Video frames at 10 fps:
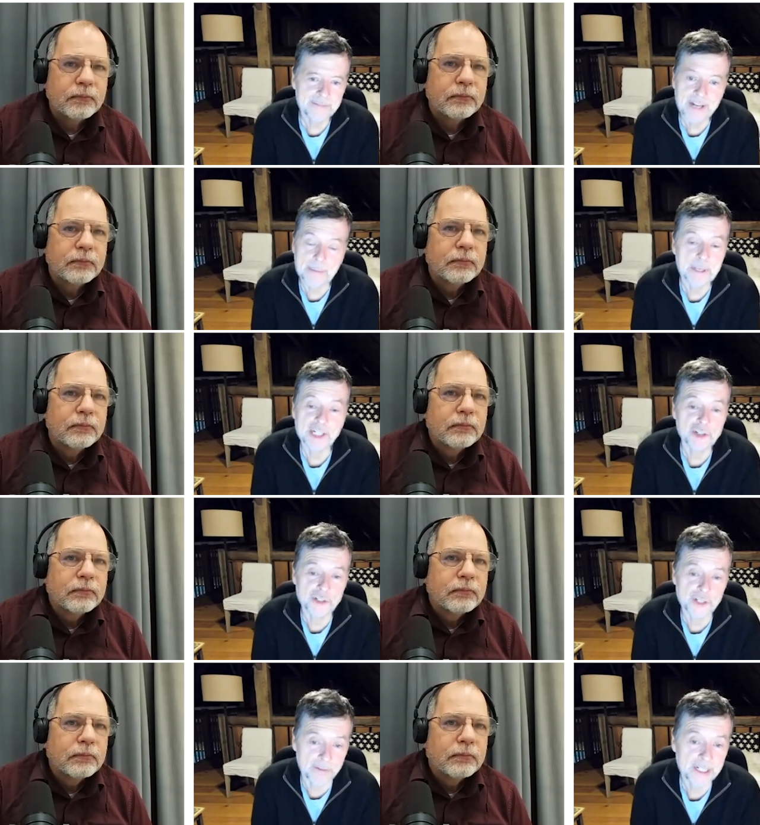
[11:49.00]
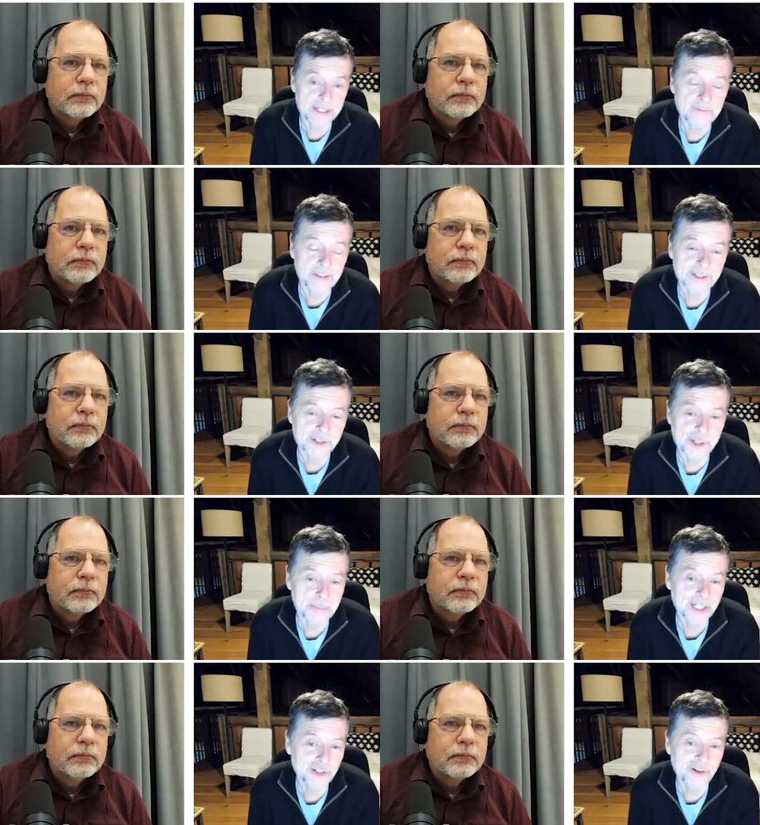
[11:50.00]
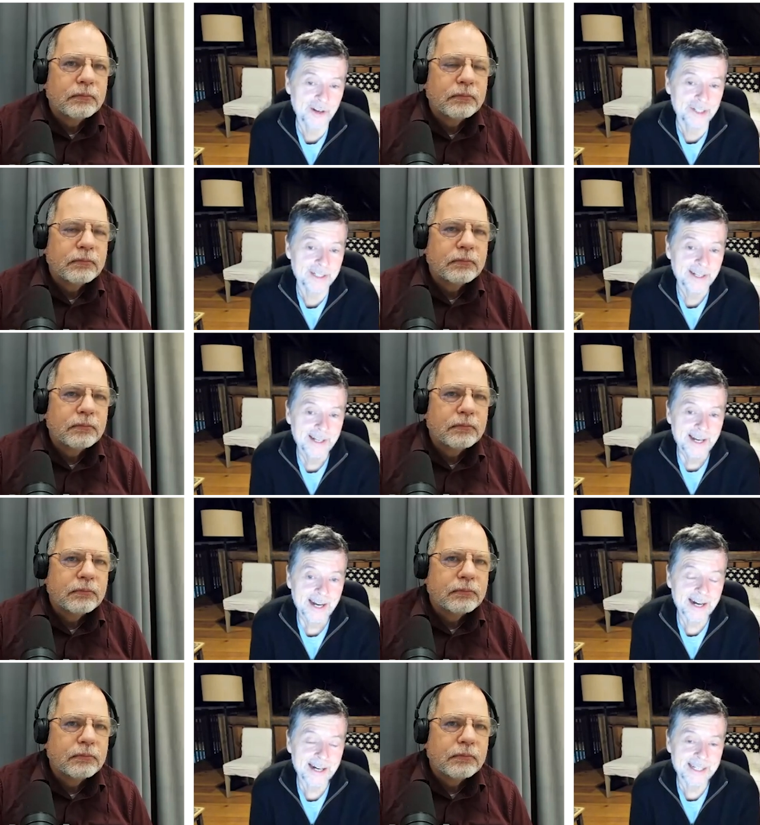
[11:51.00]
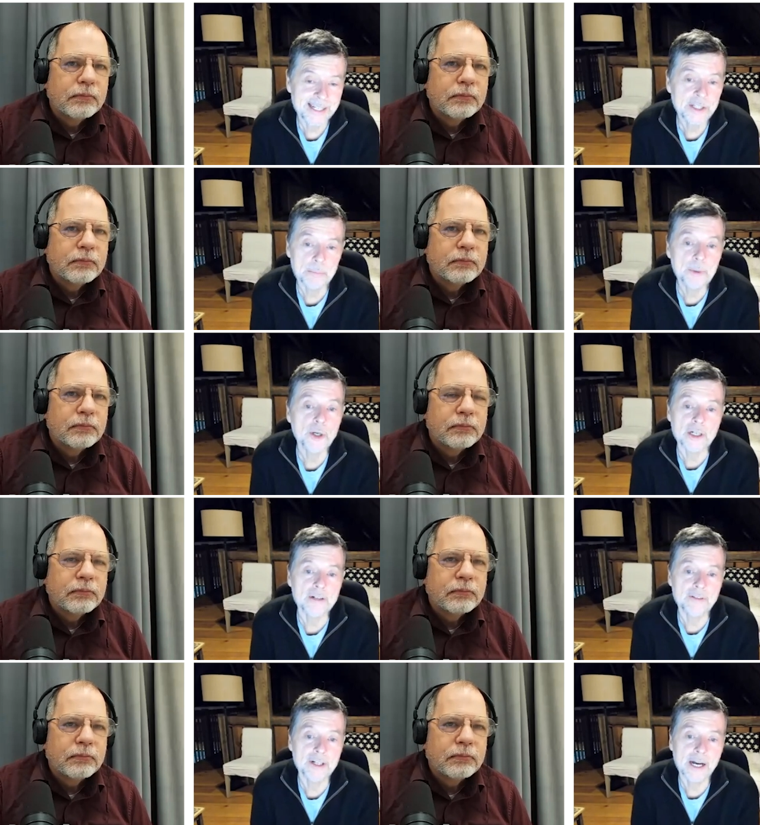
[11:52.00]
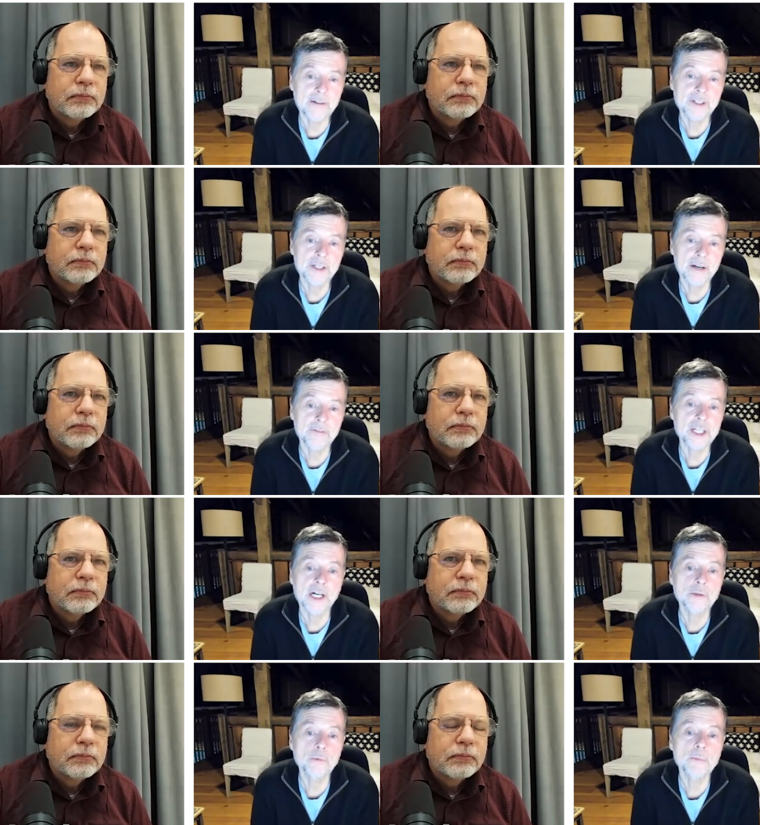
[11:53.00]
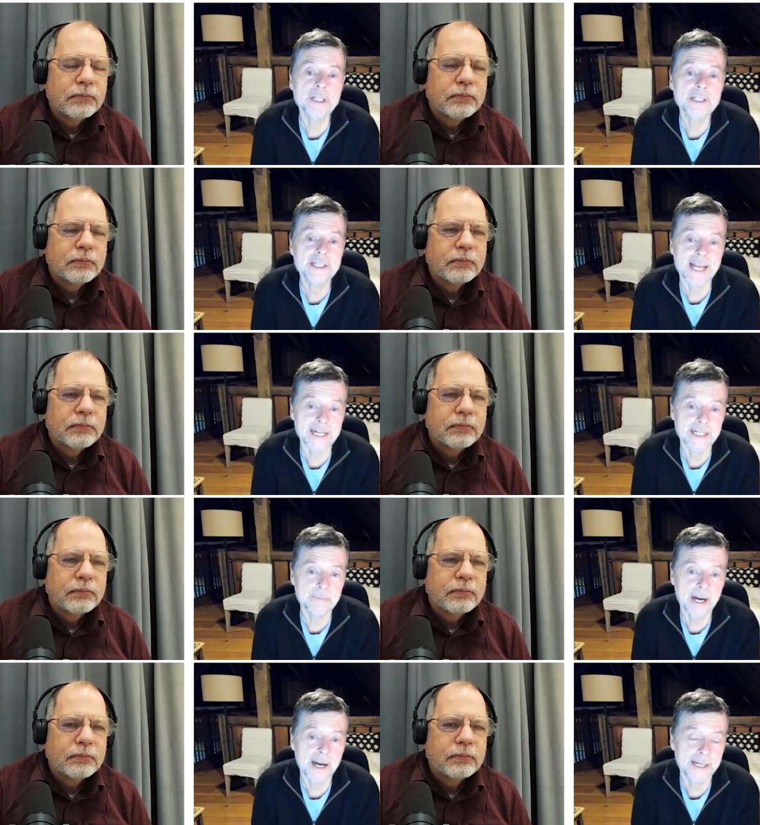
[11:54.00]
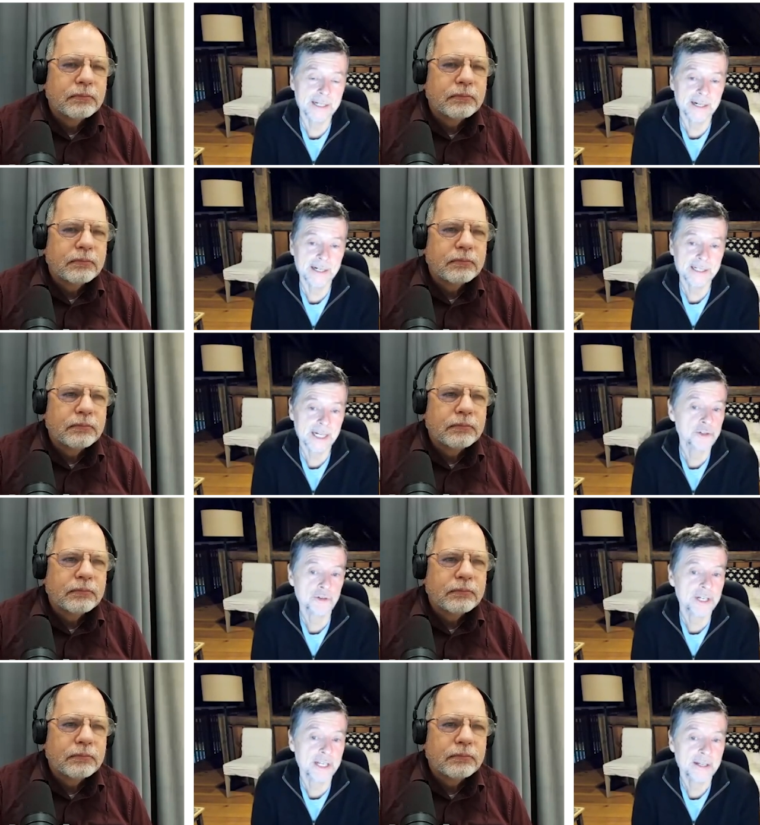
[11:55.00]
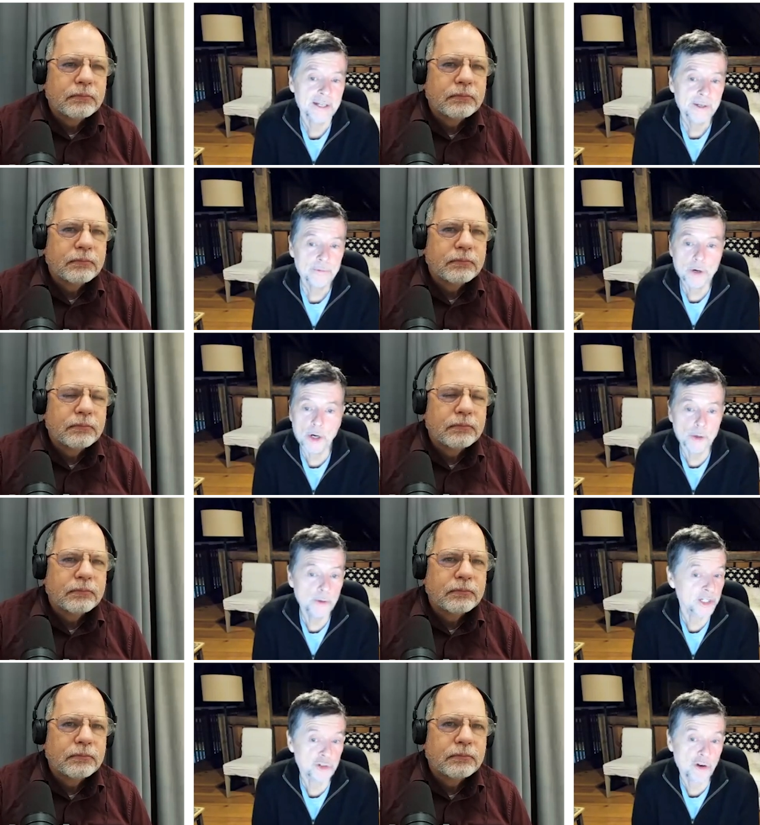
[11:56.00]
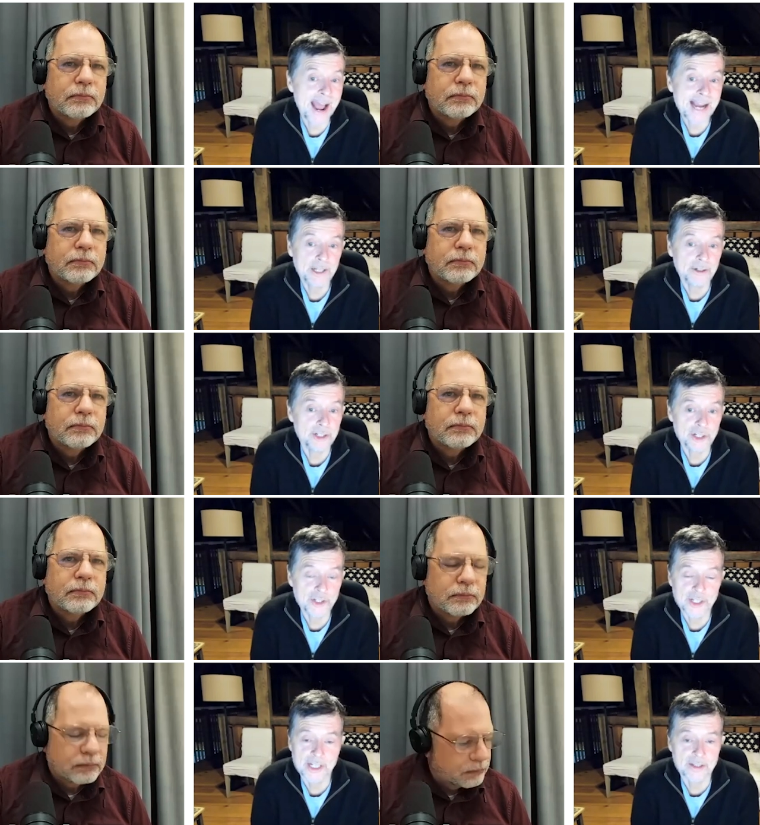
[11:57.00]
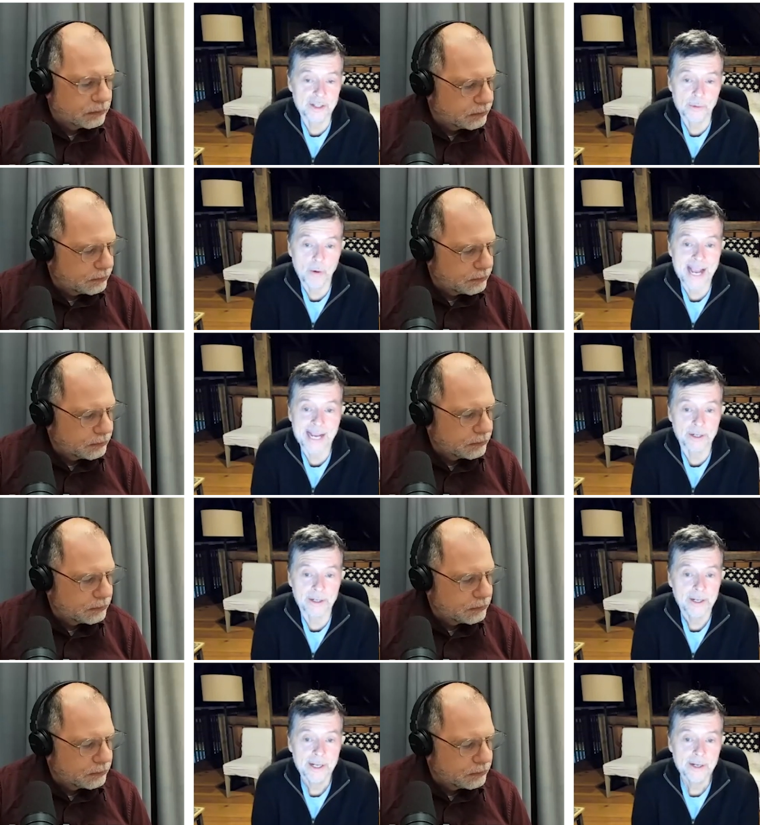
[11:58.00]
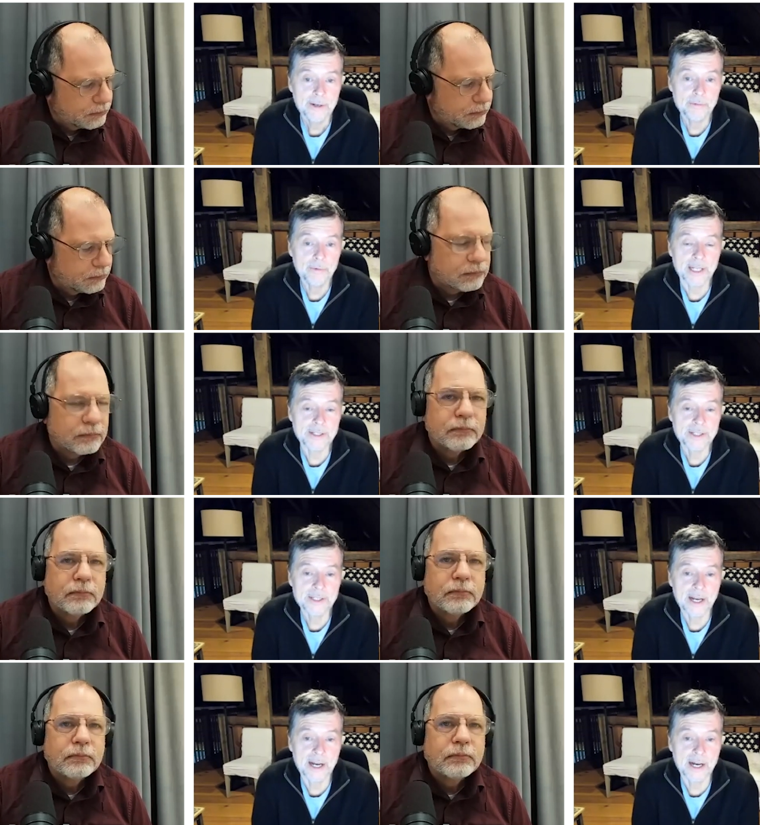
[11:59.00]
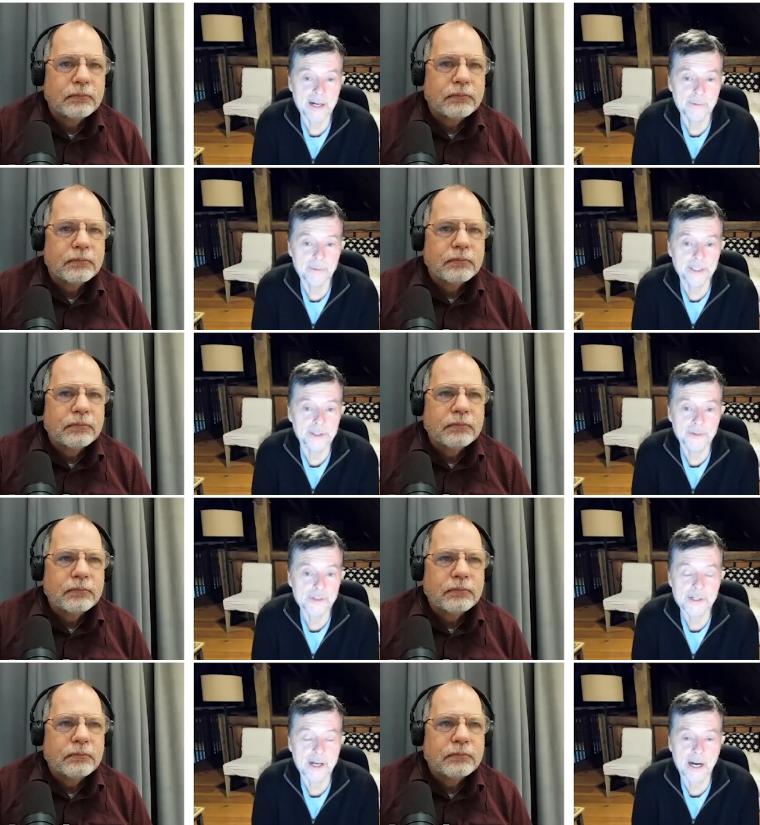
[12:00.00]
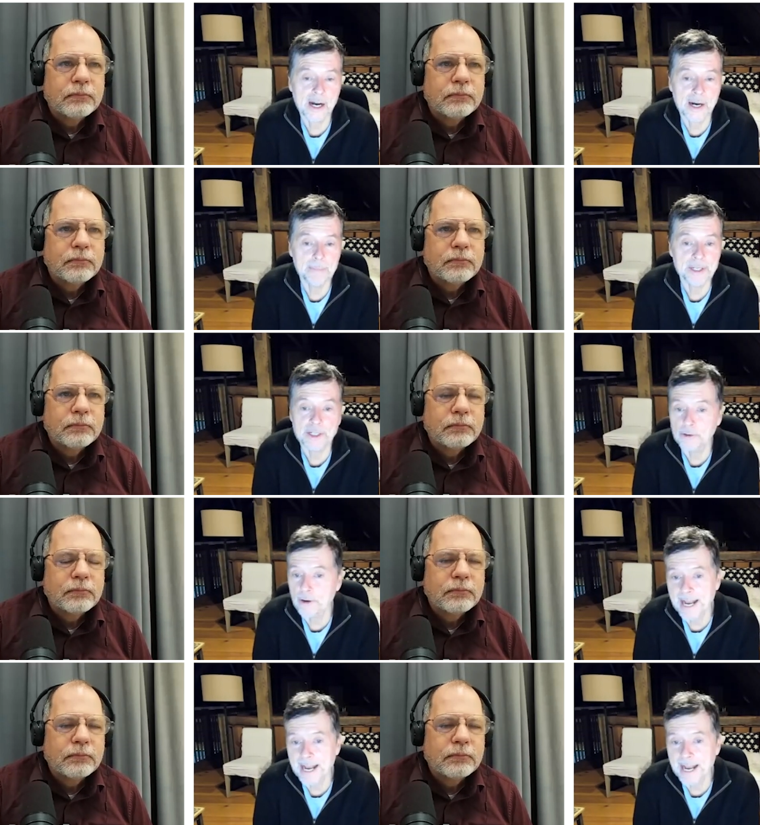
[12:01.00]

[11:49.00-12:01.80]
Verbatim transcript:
Speaker 1: I've got pictures of it. In fact, there's a picture of it in the book of a young woman standing by a country road, a track. You can just see the wagon ruts, wheels up, and